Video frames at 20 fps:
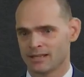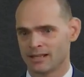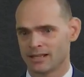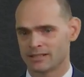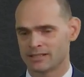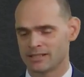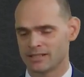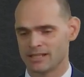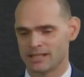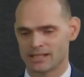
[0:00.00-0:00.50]

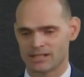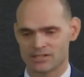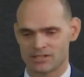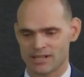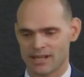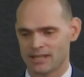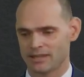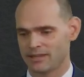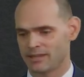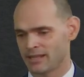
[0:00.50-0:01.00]
to the
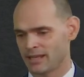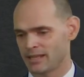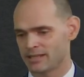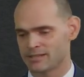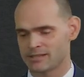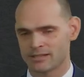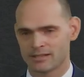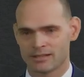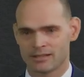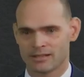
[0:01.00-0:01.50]
extent
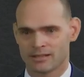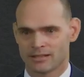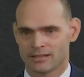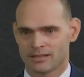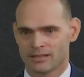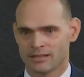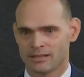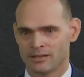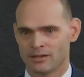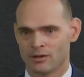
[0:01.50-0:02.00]
that
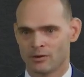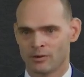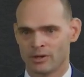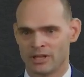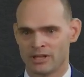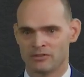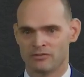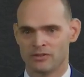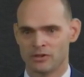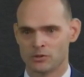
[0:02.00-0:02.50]
an
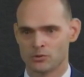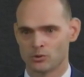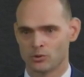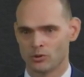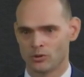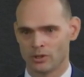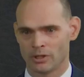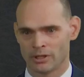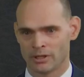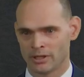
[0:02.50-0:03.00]

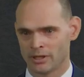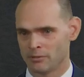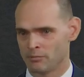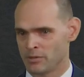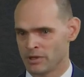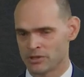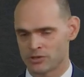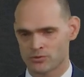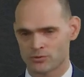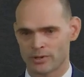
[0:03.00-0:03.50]
individual, an
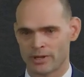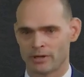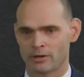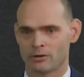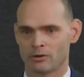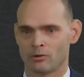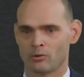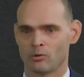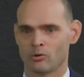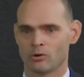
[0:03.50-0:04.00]

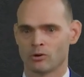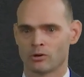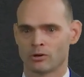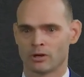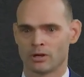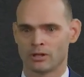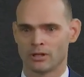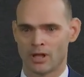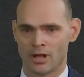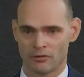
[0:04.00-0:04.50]
administrator, or
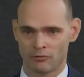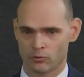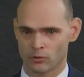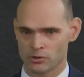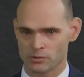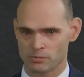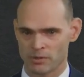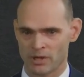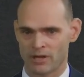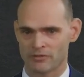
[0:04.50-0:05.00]
a law
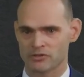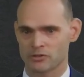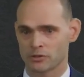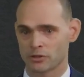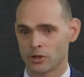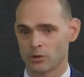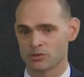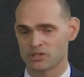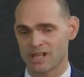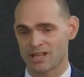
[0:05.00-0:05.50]
enforcement officer
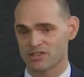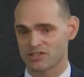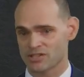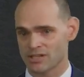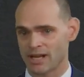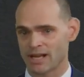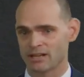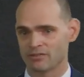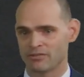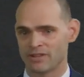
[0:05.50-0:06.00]
goes
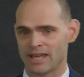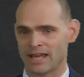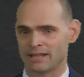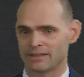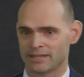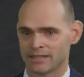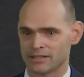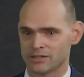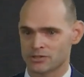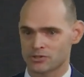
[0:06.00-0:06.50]
outside of that,
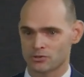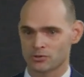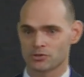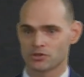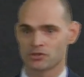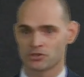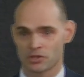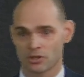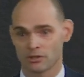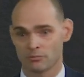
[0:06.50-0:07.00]
then the search
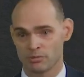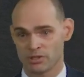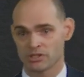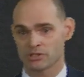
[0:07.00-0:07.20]
is going to be